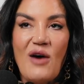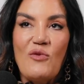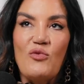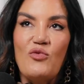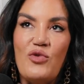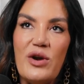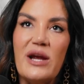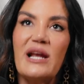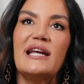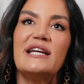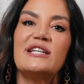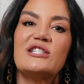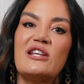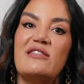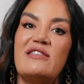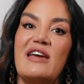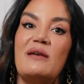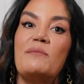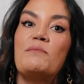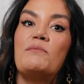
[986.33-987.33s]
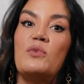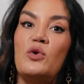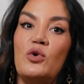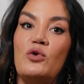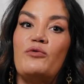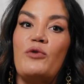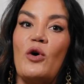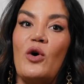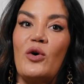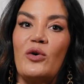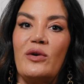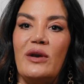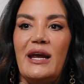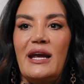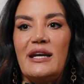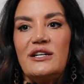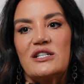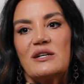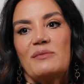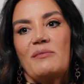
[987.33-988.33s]
really to then move on
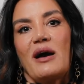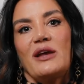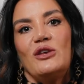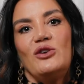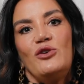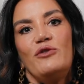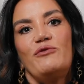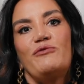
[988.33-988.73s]
into my new